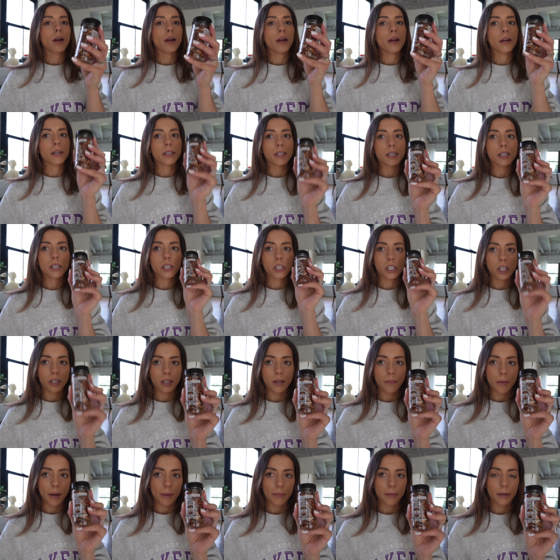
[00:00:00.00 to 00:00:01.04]
Or is this a chili
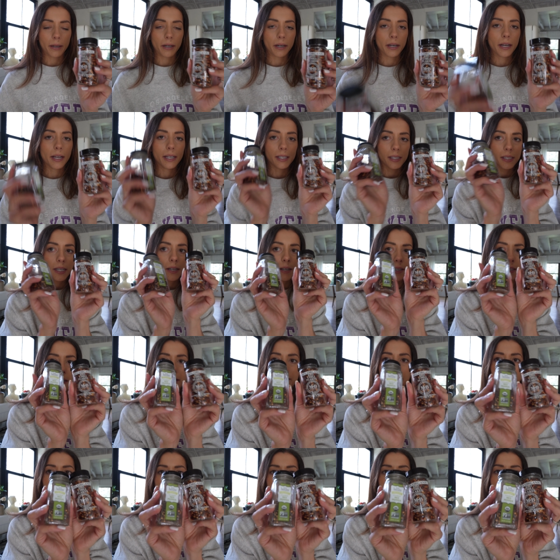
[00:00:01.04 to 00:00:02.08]
pepper? Is there a
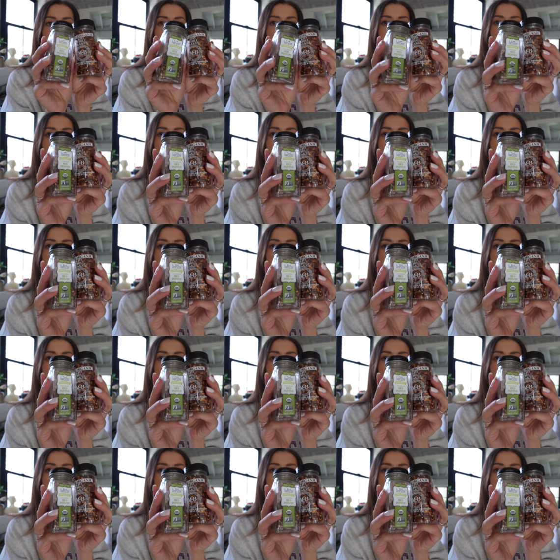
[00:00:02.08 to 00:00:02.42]
difference?